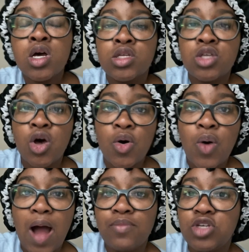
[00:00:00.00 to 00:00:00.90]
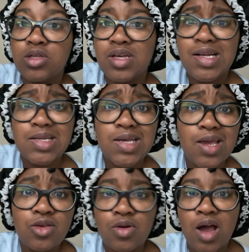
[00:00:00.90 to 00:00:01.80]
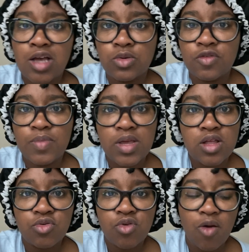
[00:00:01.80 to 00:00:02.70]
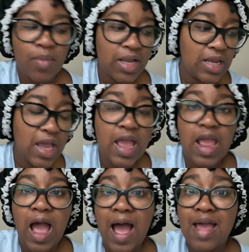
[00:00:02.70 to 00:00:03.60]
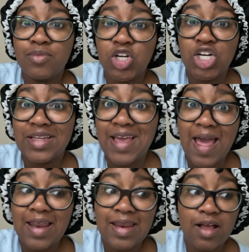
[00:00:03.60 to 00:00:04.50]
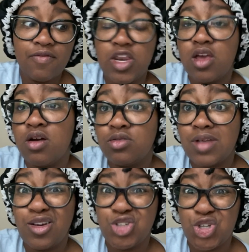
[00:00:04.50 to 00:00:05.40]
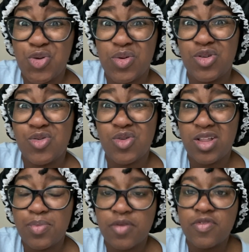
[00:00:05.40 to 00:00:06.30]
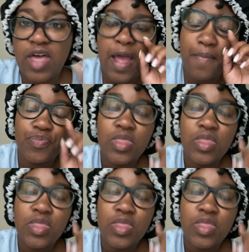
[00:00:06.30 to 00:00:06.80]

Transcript: So, I'm just going to take you guys with me throughout my day. I am currently editing a video, so I'll show you a little clip of that.